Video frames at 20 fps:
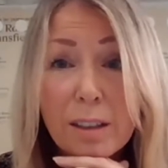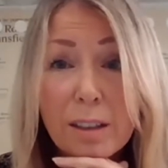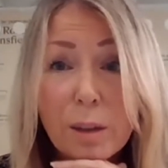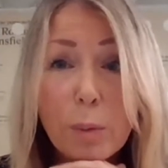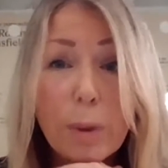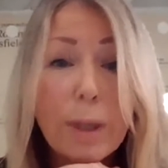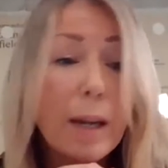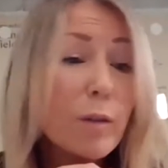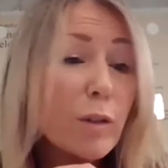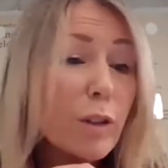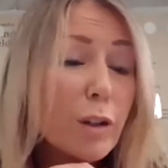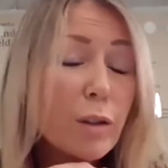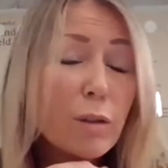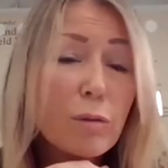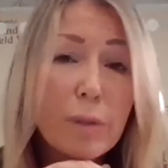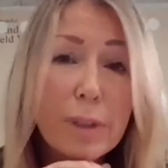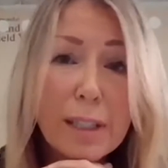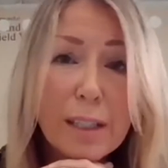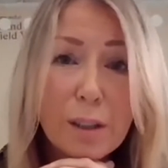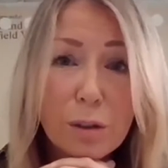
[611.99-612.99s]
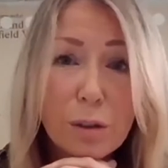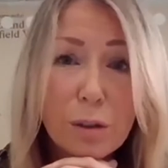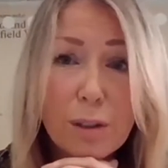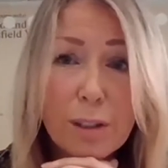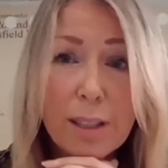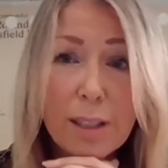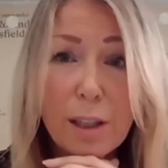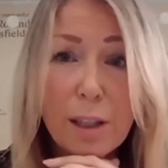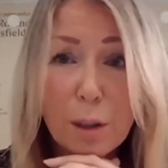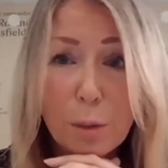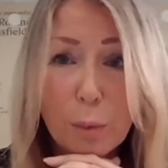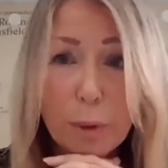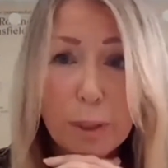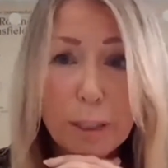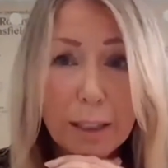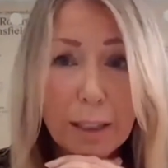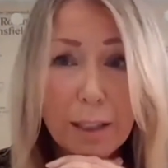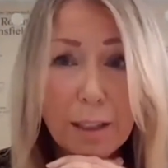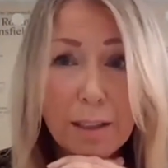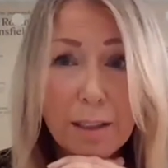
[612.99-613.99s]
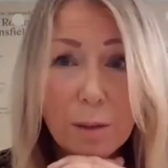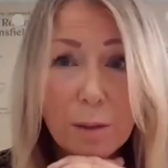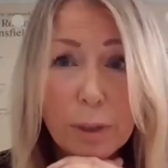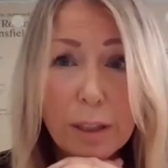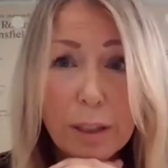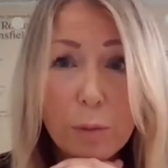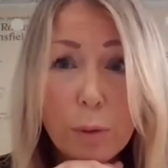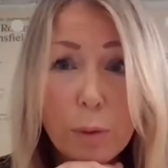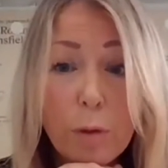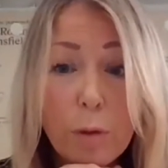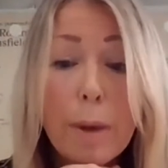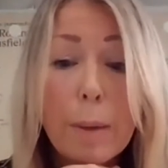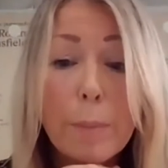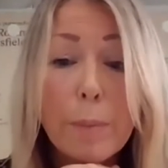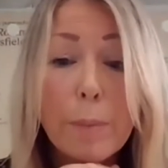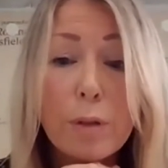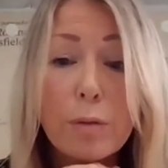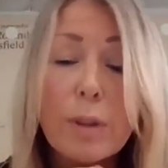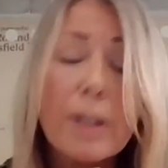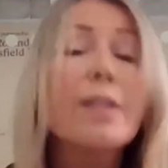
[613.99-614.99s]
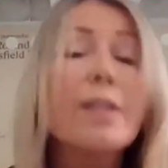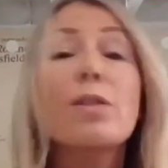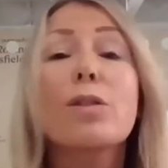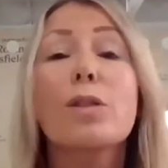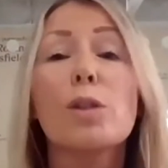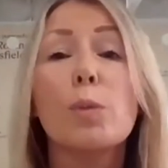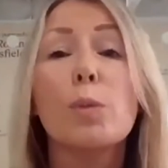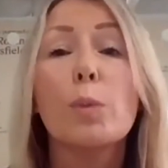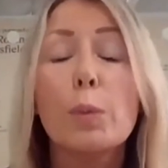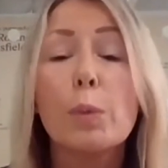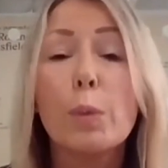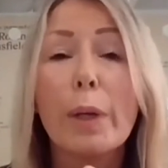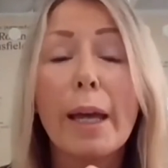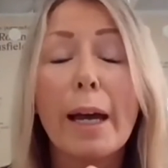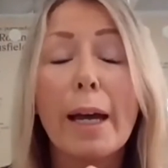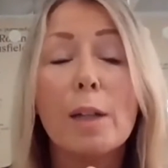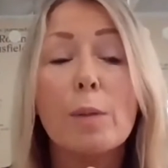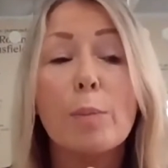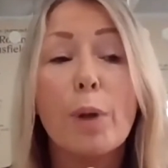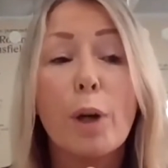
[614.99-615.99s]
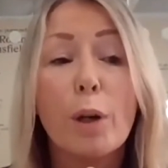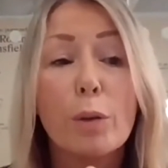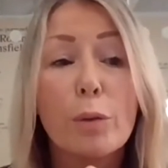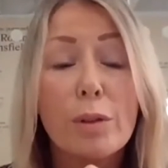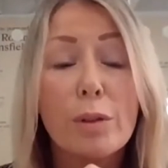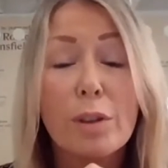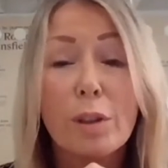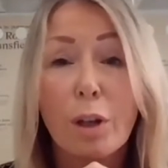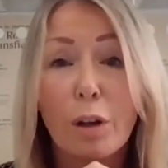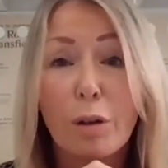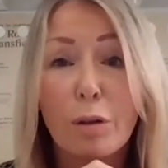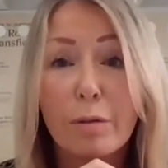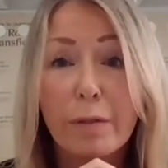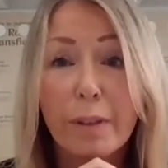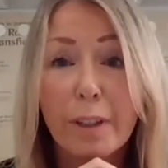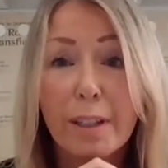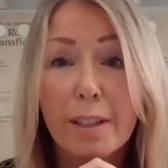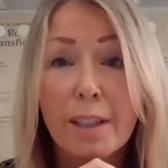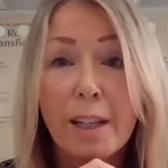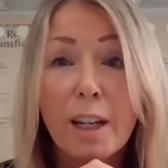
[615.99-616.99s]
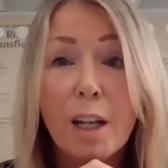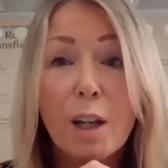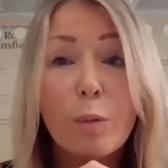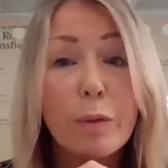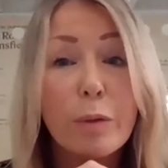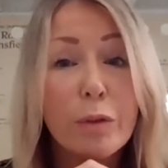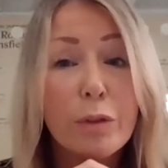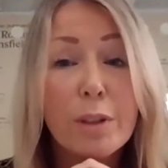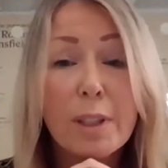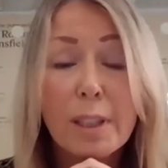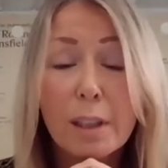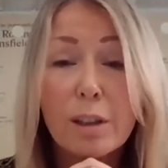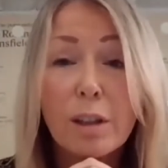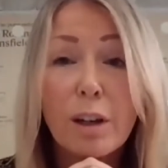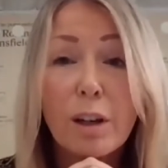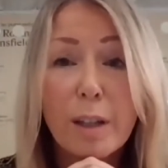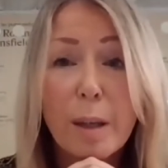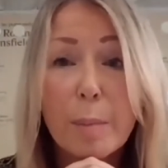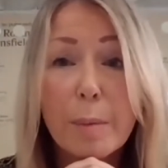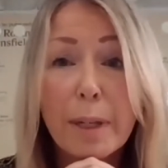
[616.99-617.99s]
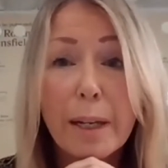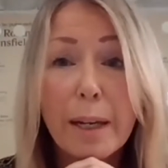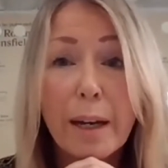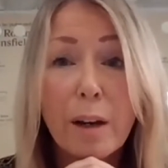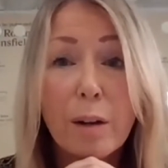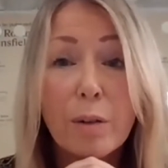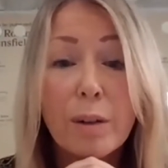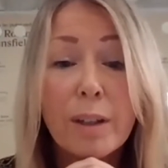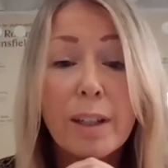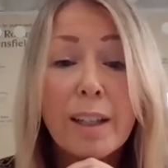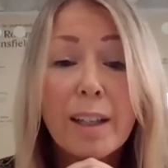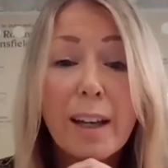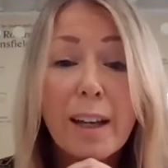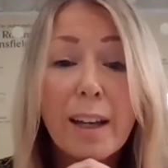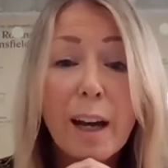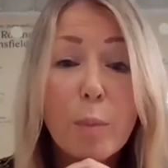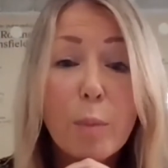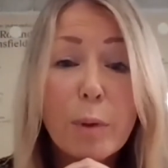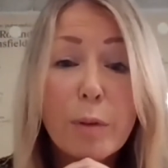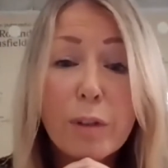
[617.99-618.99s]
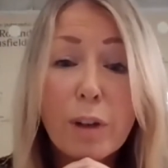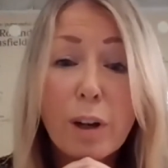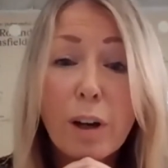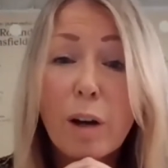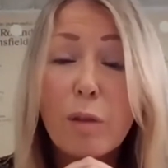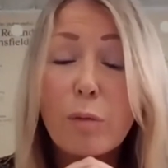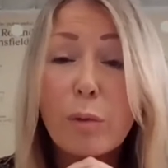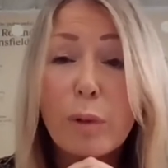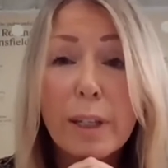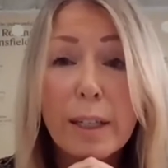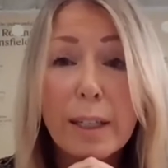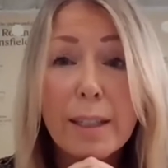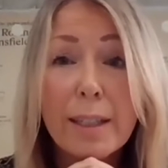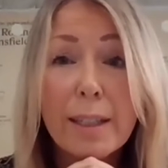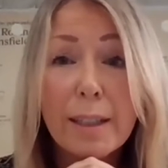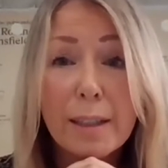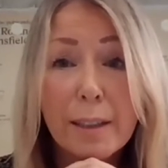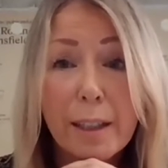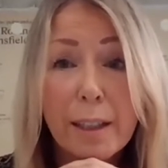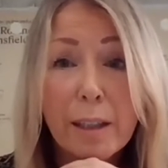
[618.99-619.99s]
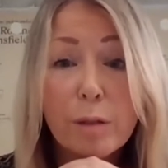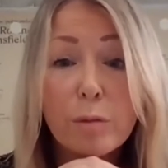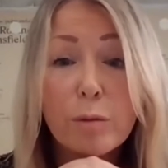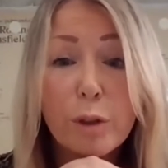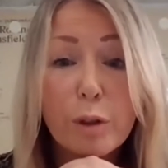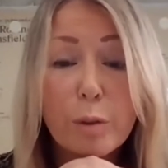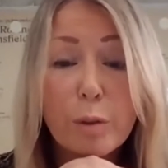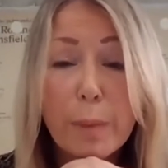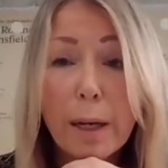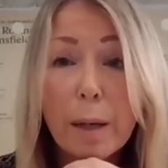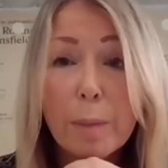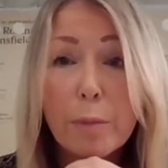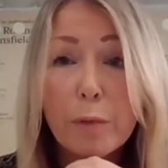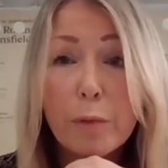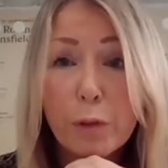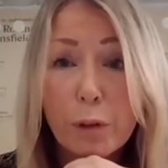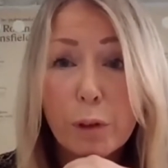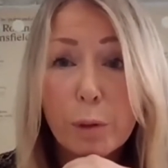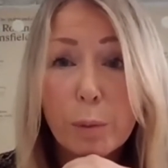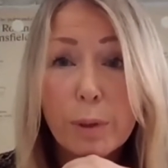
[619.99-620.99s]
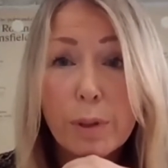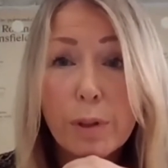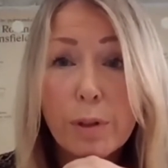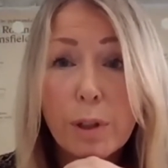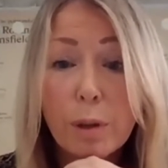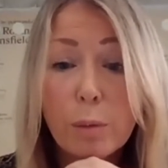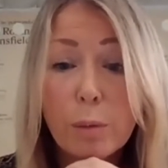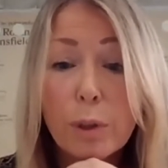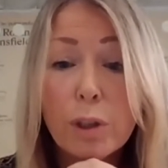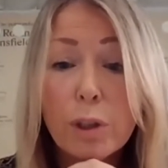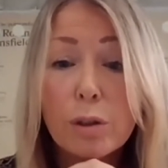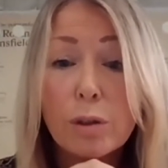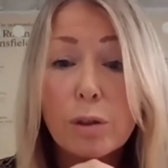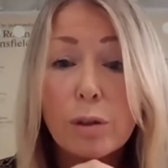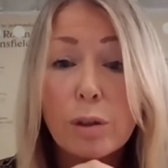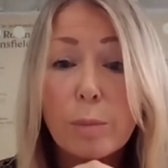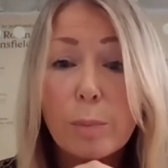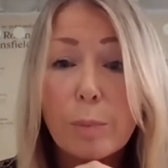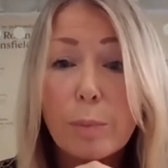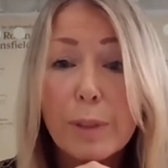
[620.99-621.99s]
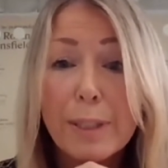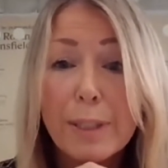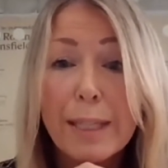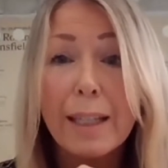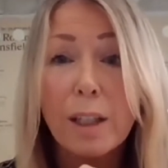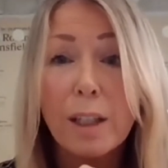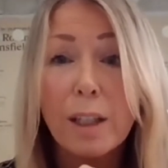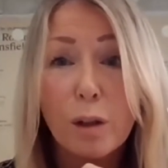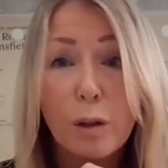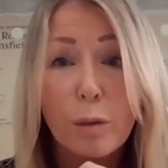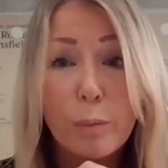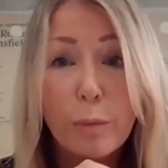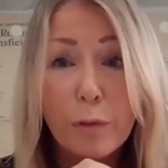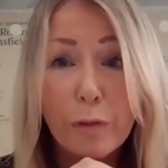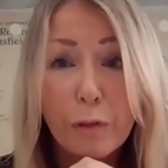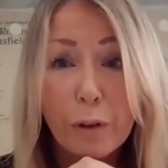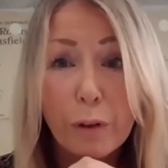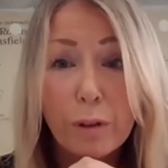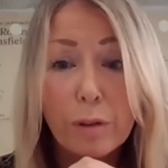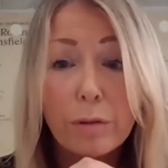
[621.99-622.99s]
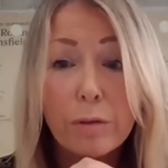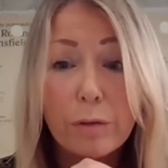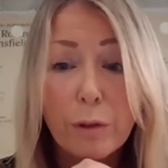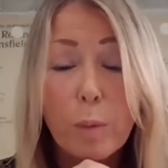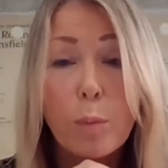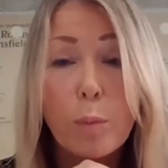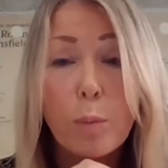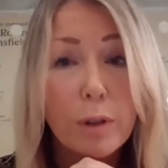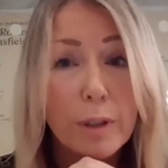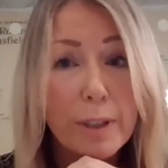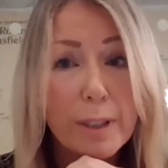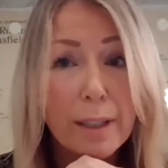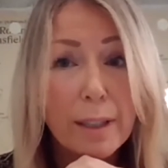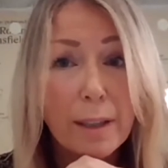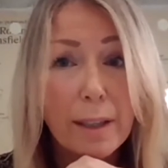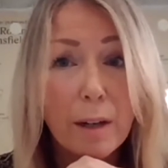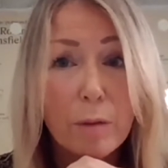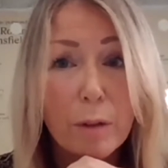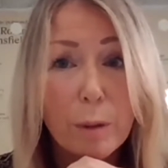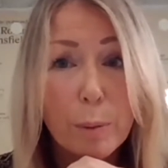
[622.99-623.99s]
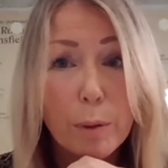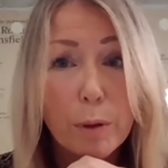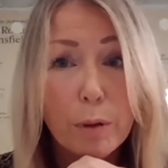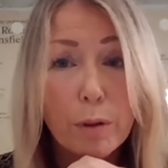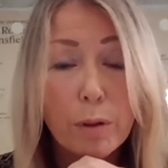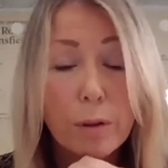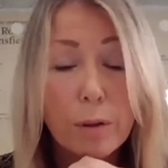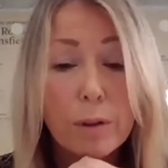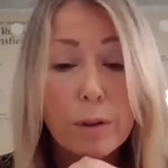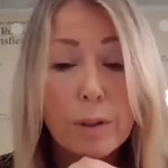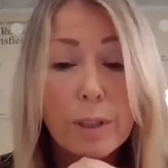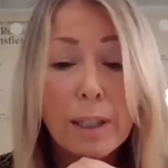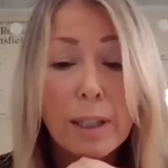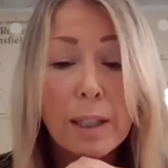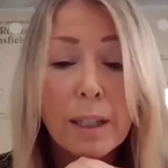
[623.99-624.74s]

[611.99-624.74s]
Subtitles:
We have got the resources that we need. If we remember the resources we had post-COVID, we've still got them now, and we've got a really clear route map forward. So we should all take comfort from what is in that report.